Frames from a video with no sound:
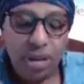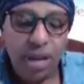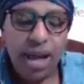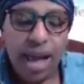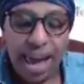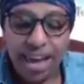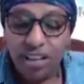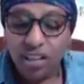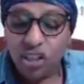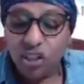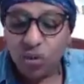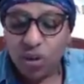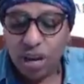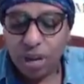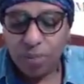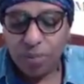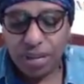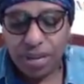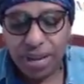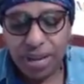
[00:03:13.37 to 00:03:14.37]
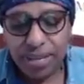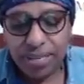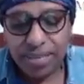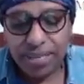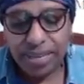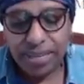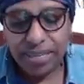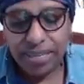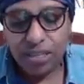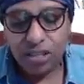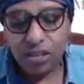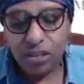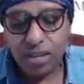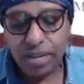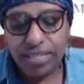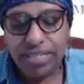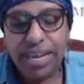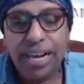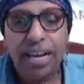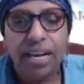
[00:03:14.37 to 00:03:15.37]
I enjoy it because
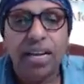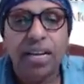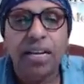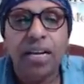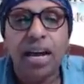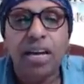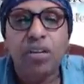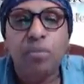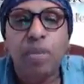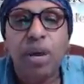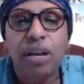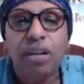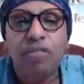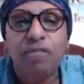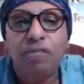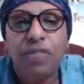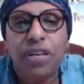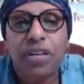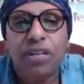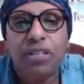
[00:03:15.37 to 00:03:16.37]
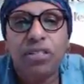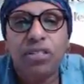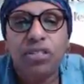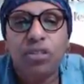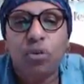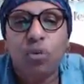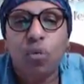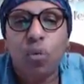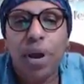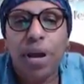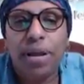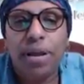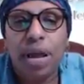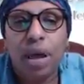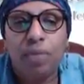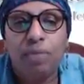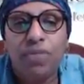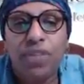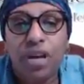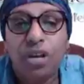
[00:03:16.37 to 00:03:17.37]
it's like a gunmetal finish when
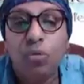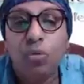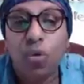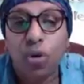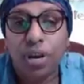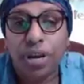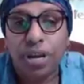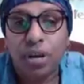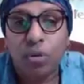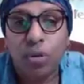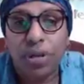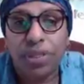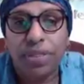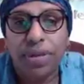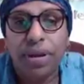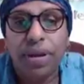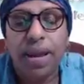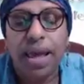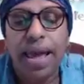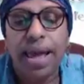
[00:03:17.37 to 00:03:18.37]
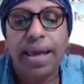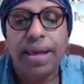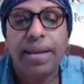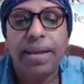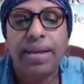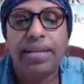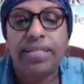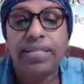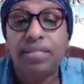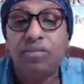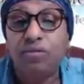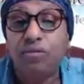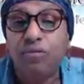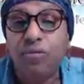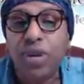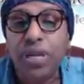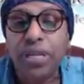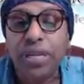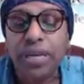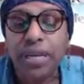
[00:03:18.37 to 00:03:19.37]
I'm done working with it. And it's
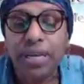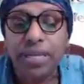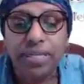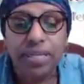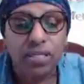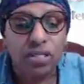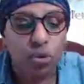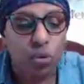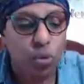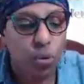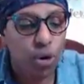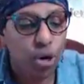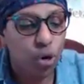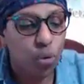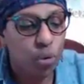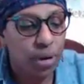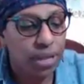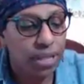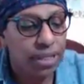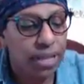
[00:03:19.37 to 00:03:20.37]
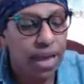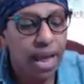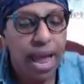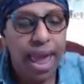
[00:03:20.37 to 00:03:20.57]
really easy to work with.